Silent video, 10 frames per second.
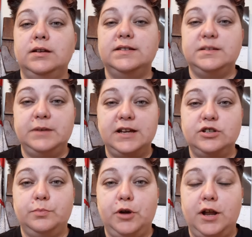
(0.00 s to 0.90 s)
some
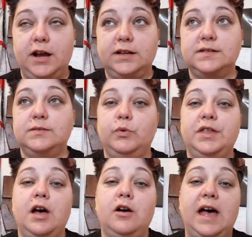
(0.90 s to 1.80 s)
nicer products
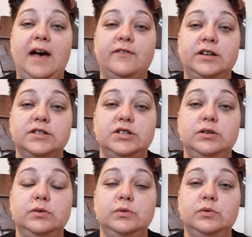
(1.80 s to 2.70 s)
without having
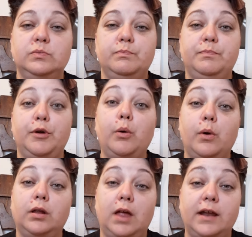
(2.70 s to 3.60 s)
to
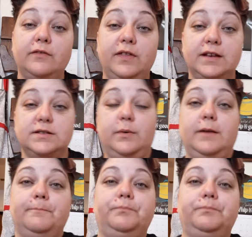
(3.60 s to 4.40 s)
throw a lot of things away.